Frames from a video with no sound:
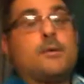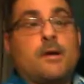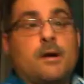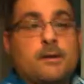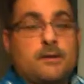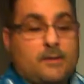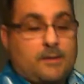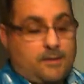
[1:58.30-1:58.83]

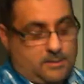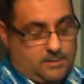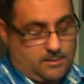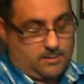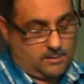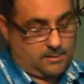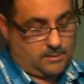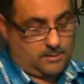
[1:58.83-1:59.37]
nut,
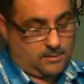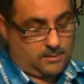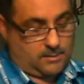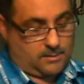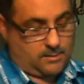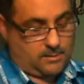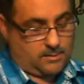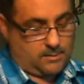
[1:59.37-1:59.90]

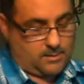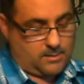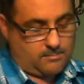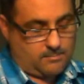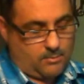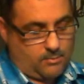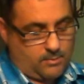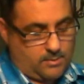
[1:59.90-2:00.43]
a
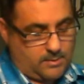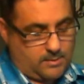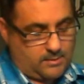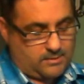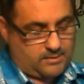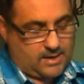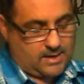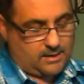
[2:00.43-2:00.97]
bone
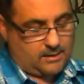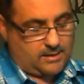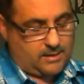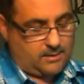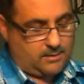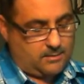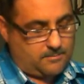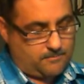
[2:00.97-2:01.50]
saddle
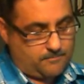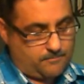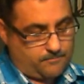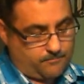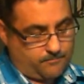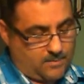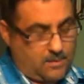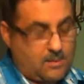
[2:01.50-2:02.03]
here.
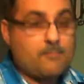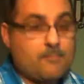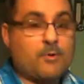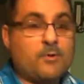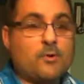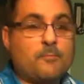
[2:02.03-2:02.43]
Put new